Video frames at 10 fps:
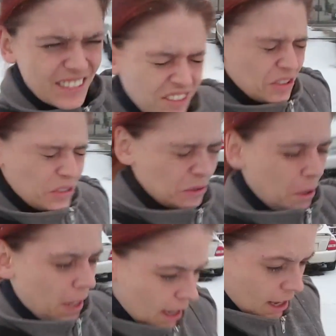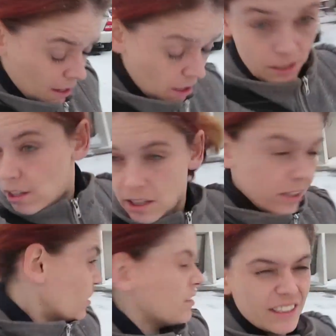Ooh,
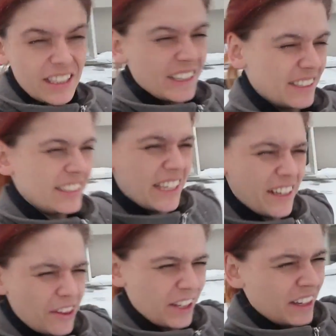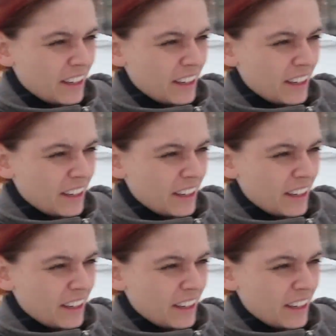can't see anything.